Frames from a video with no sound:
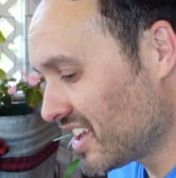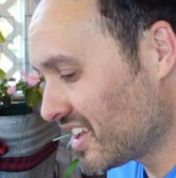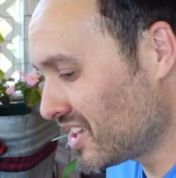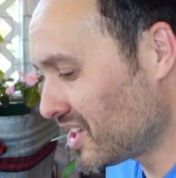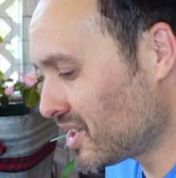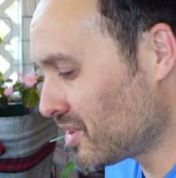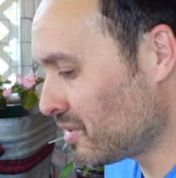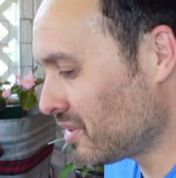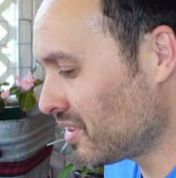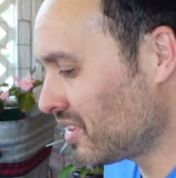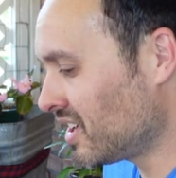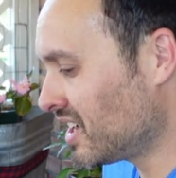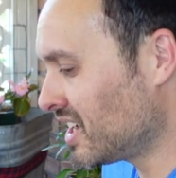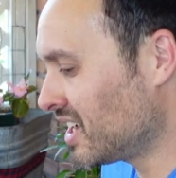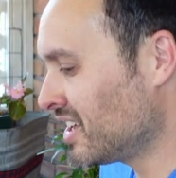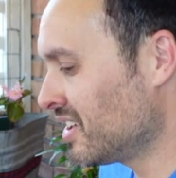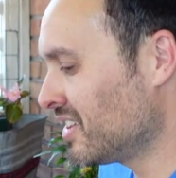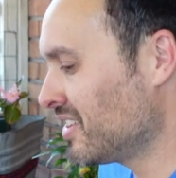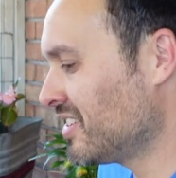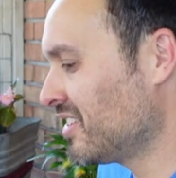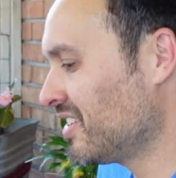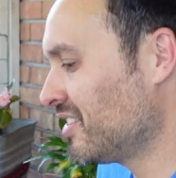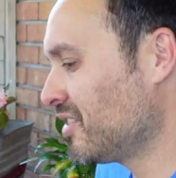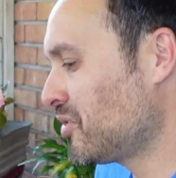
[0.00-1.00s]
You know,
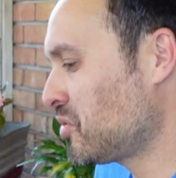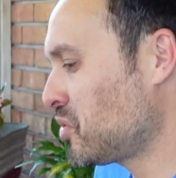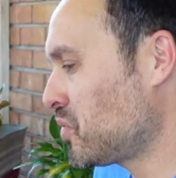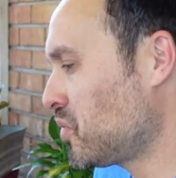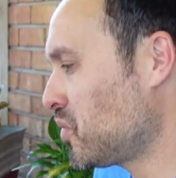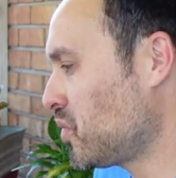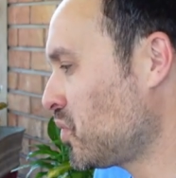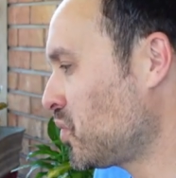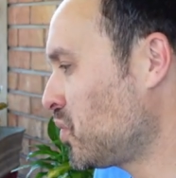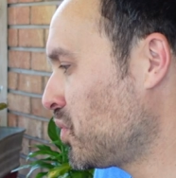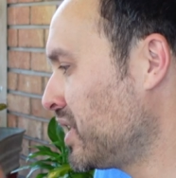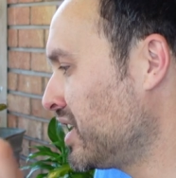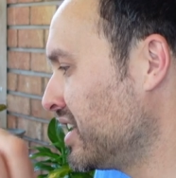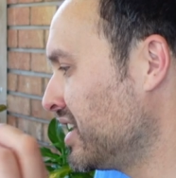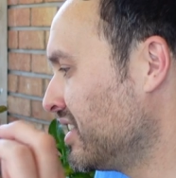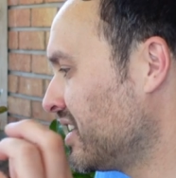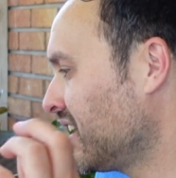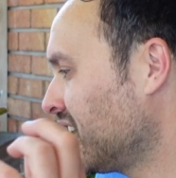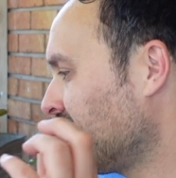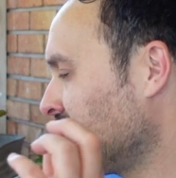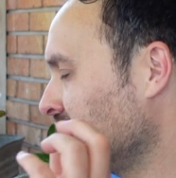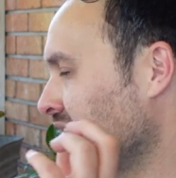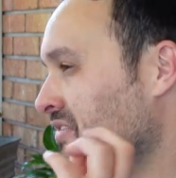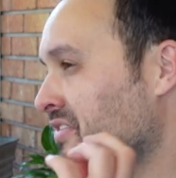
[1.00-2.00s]
uh, when it,
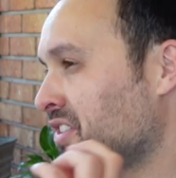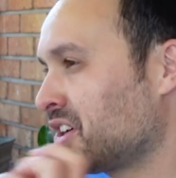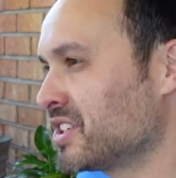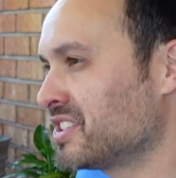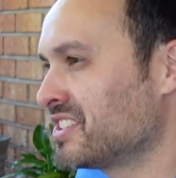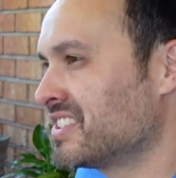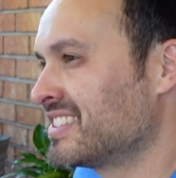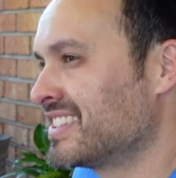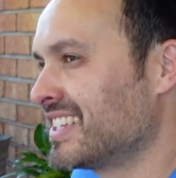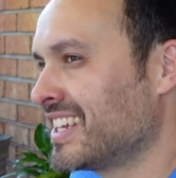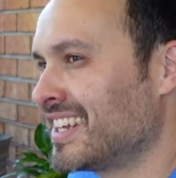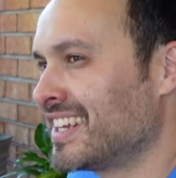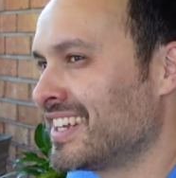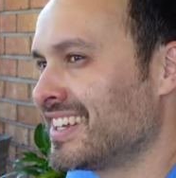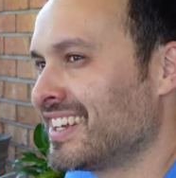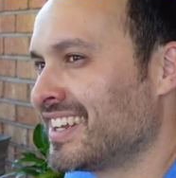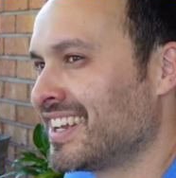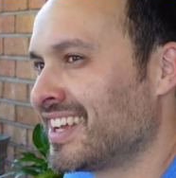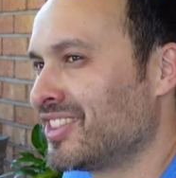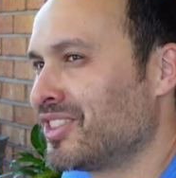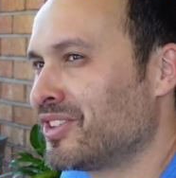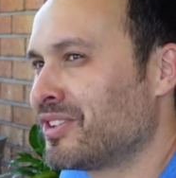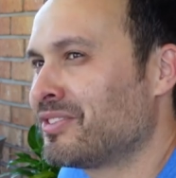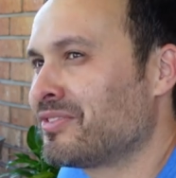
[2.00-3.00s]
I first did it,
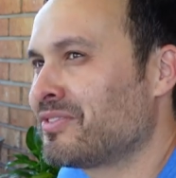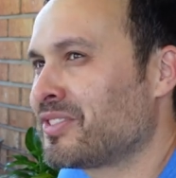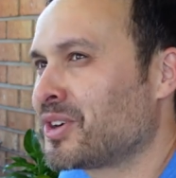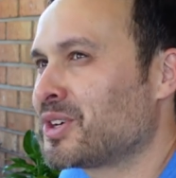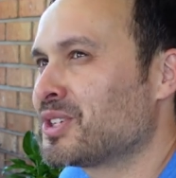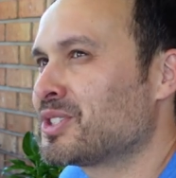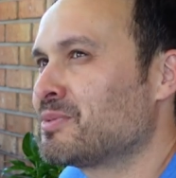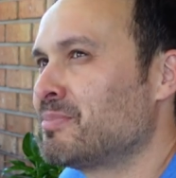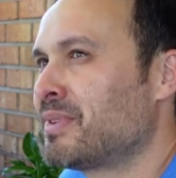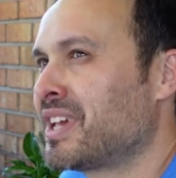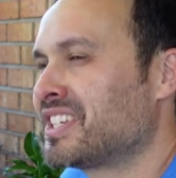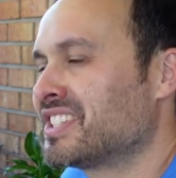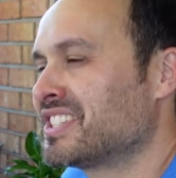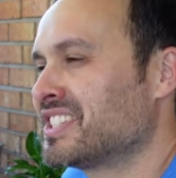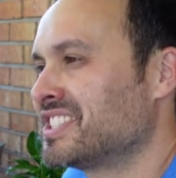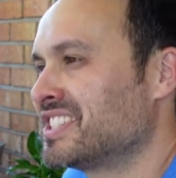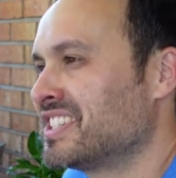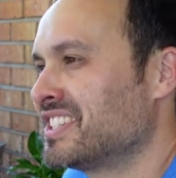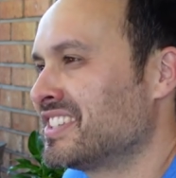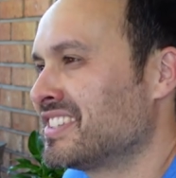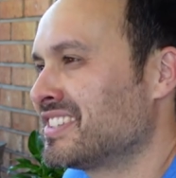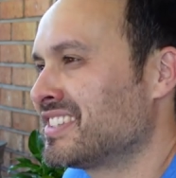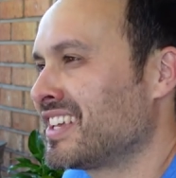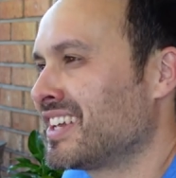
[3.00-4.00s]
and the first message
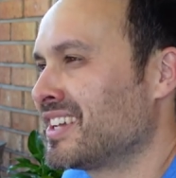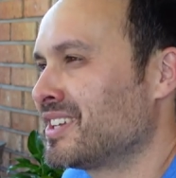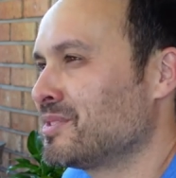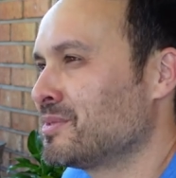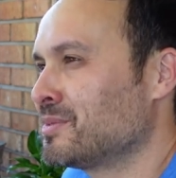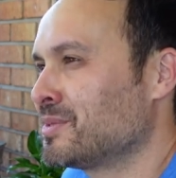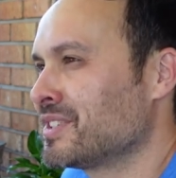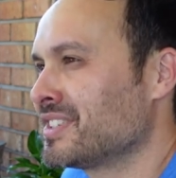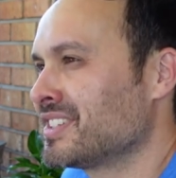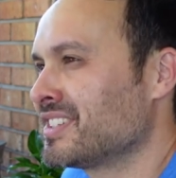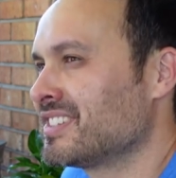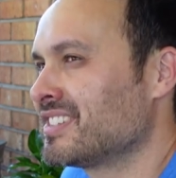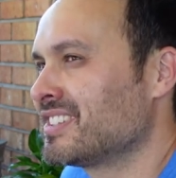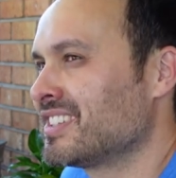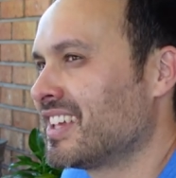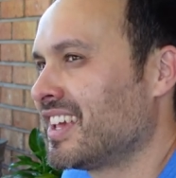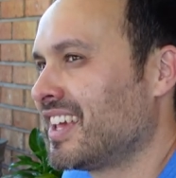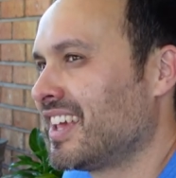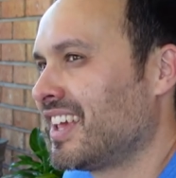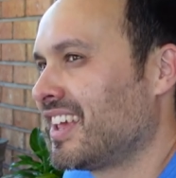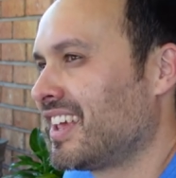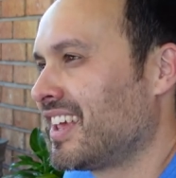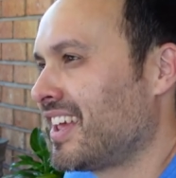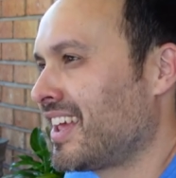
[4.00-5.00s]
it sent was,
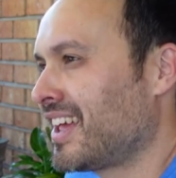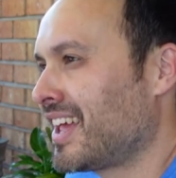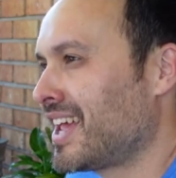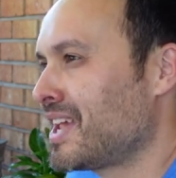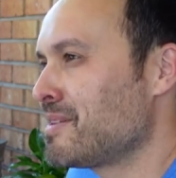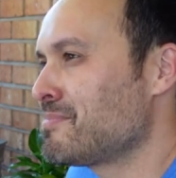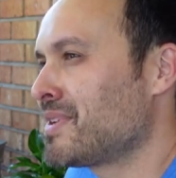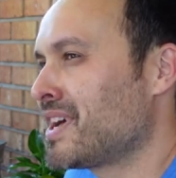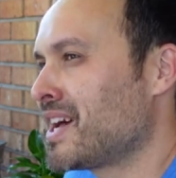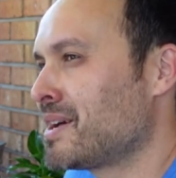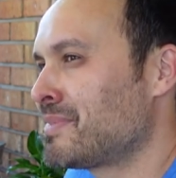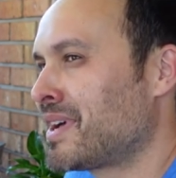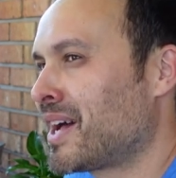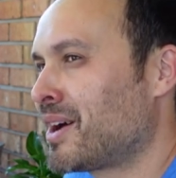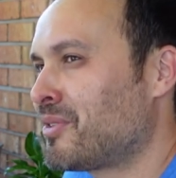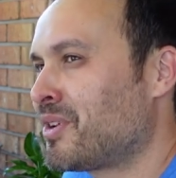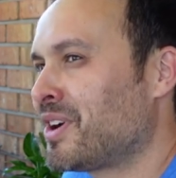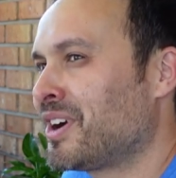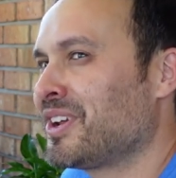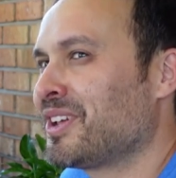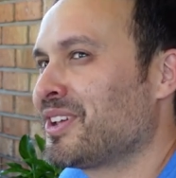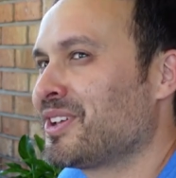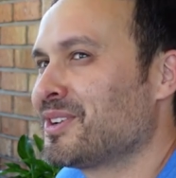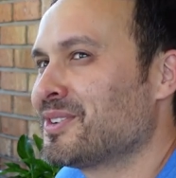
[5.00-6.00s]
"Hey, mom, how
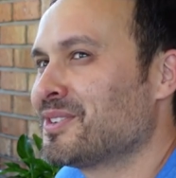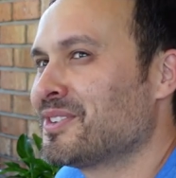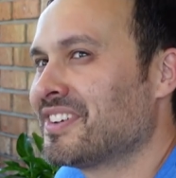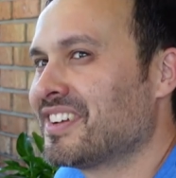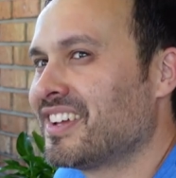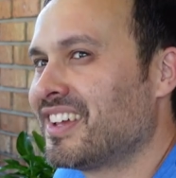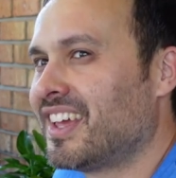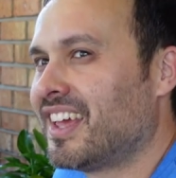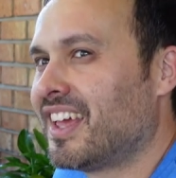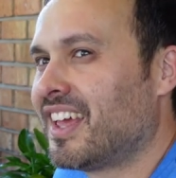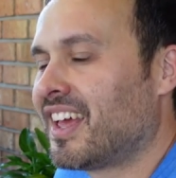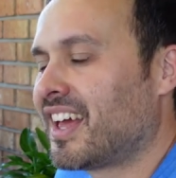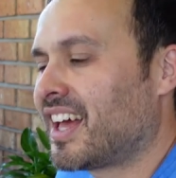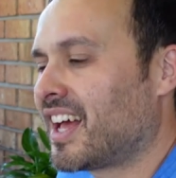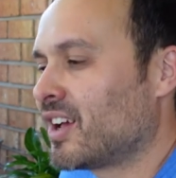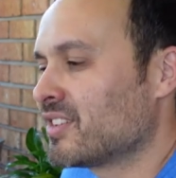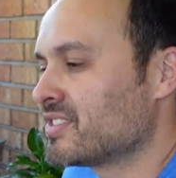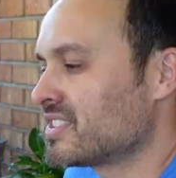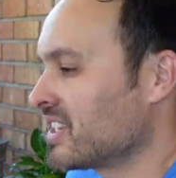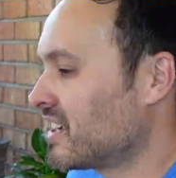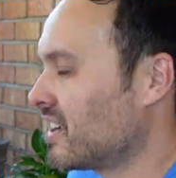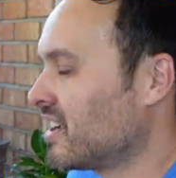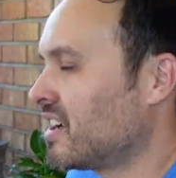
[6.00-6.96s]
are you?" I was like,